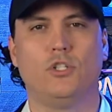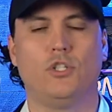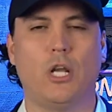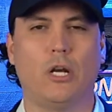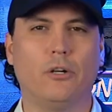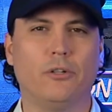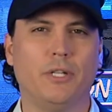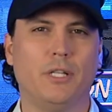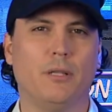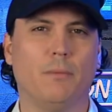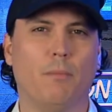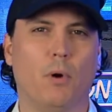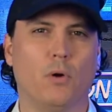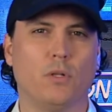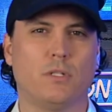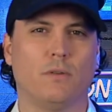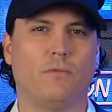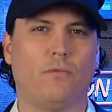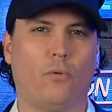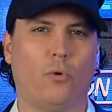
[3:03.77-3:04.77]
Generally the
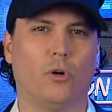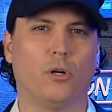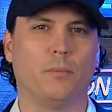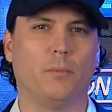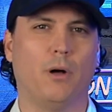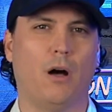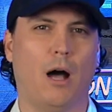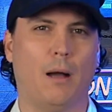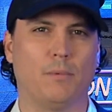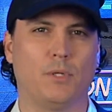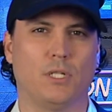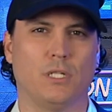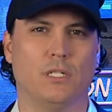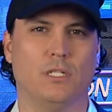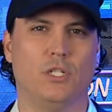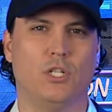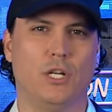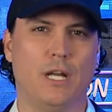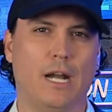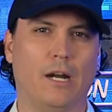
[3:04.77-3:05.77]
most affordable
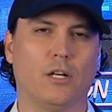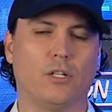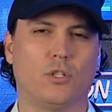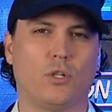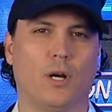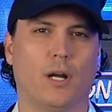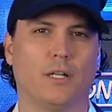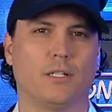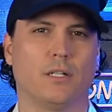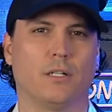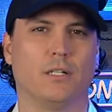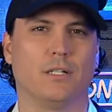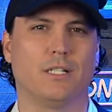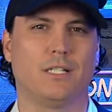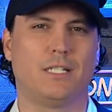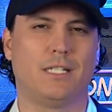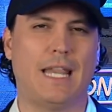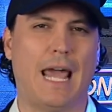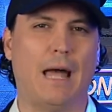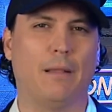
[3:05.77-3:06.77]
option, generic drugs are
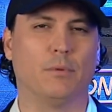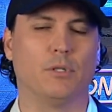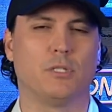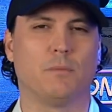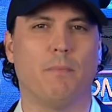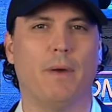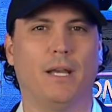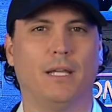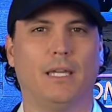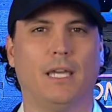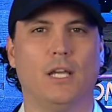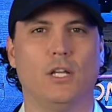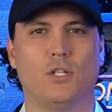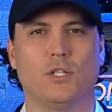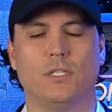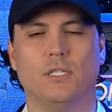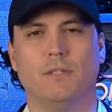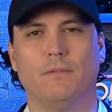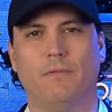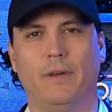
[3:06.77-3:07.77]
established
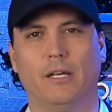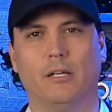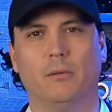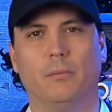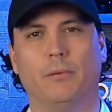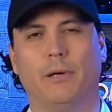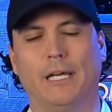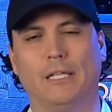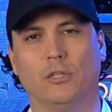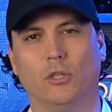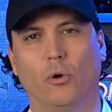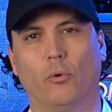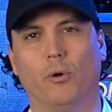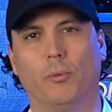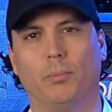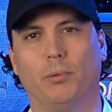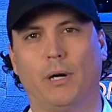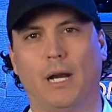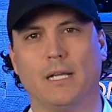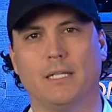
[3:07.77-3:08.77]
medications available at lower
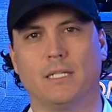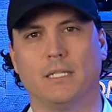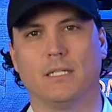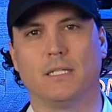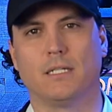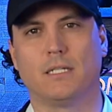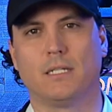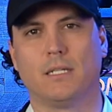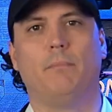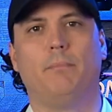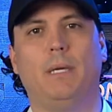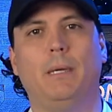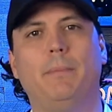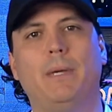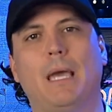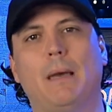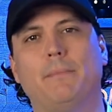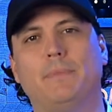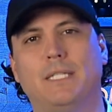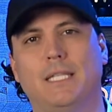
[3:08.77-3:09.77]
prices.
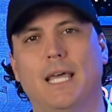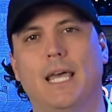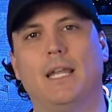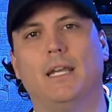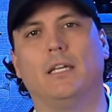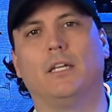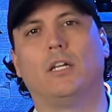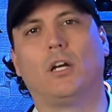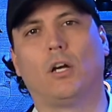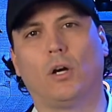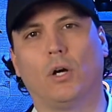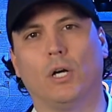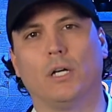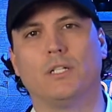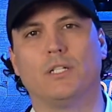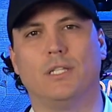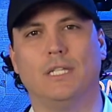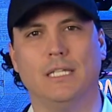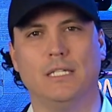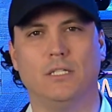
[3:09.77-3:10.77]
PBMs then
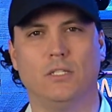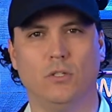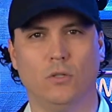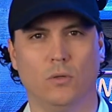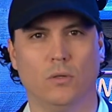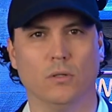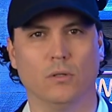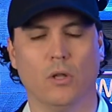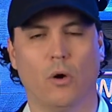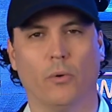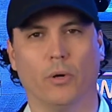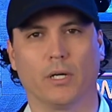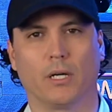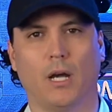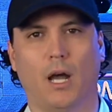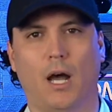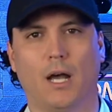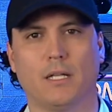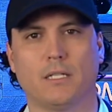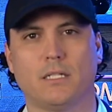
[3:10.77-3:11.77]
encourage these due to lower
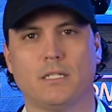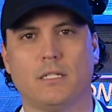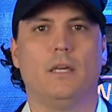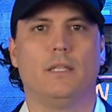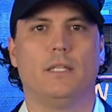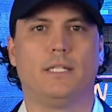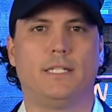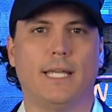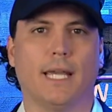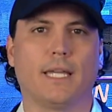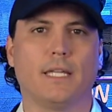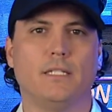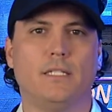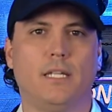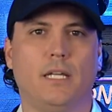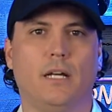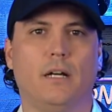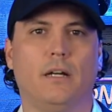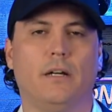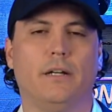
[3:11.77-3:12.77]
costs. The second
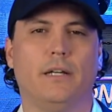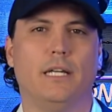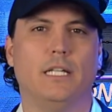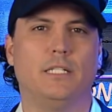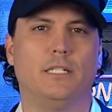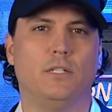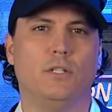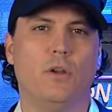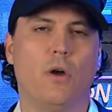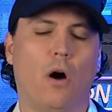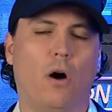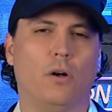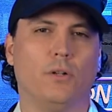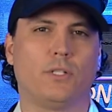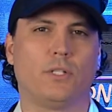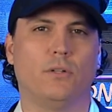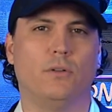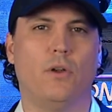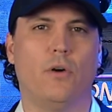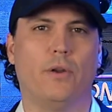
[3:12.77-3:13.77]
tier is
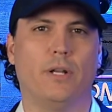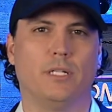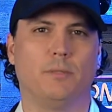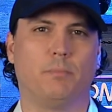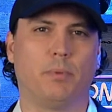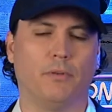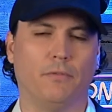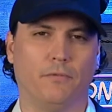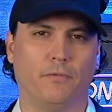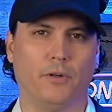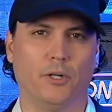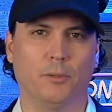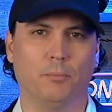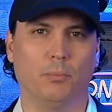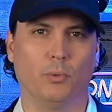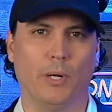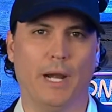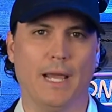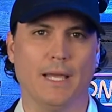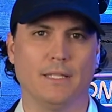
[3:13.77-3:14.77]
also known as preferred
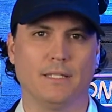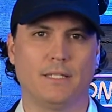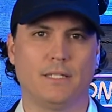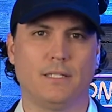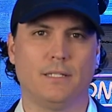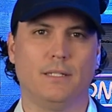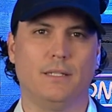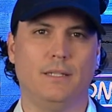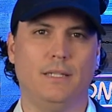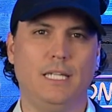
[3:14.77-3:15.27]
brands.